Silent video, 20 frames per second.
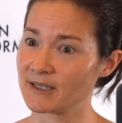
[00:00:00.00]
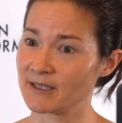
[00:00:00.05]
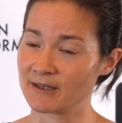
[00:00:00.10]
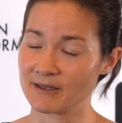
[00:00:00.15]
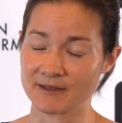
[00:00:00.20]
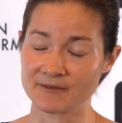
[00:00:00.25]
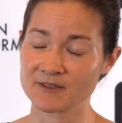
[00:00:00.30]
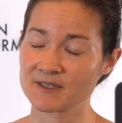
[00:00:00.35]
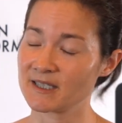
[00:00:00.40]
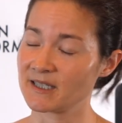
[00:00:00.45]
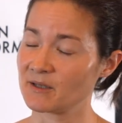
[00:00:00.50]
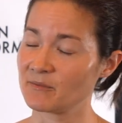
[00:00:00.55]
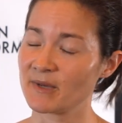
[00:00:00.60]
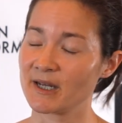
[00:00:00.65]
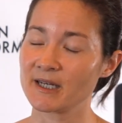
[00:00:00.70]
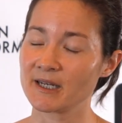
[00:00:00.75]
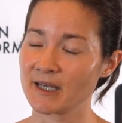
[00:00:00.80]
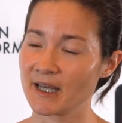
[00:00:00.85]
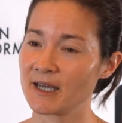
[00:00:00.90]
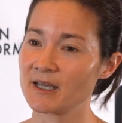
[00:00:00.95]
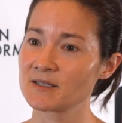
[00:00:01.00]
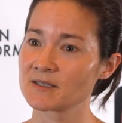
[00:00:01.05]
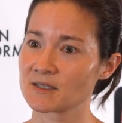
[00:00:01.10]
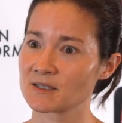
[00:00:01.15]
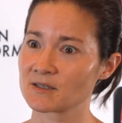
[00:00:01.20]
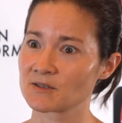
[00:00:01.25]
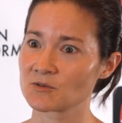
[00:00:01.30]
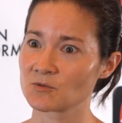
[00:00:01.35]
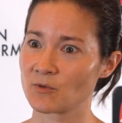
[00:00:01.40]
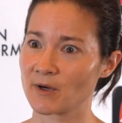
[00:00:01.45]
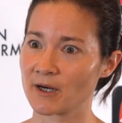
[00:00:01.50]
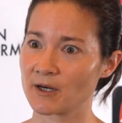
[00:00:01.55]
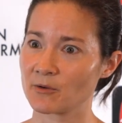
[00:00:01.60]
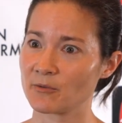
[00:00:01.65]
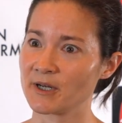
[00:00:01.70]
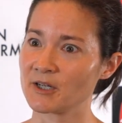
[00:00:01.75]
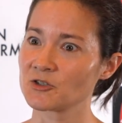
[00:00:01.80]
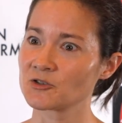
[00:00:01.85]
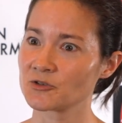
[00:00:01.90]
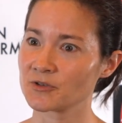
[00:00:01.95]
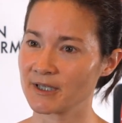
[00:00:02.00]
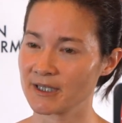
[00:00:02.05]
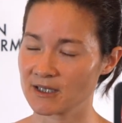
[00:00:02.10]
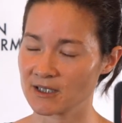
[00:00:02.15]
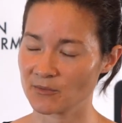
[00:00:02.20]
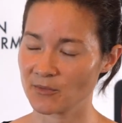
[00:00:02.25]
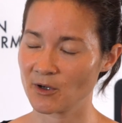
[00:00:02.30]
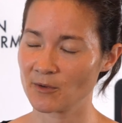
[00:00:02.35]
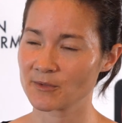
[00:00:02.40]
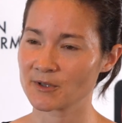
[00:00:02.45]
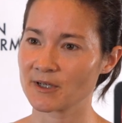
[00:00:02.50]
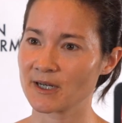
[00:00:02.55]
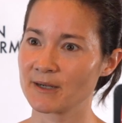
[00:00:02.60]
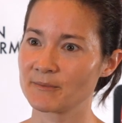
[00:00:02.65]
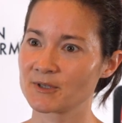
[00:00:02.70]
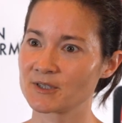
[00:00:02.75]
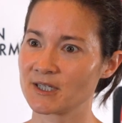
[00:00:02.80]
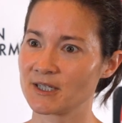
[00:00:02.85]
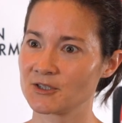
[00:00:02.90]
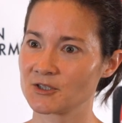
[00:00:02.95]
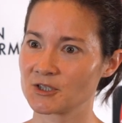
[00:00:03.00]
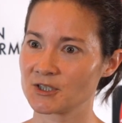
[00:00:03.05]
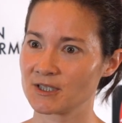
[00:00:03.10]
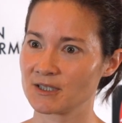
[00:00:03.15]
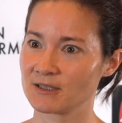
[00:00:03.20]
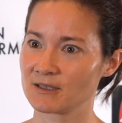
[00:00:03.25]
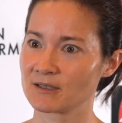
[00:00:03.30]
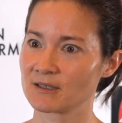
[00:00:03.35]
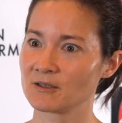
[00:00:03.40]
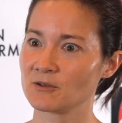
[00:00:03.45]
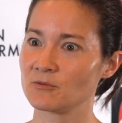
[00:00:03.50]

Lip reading: I've seen many cases where we treat their pulmonary hypertension,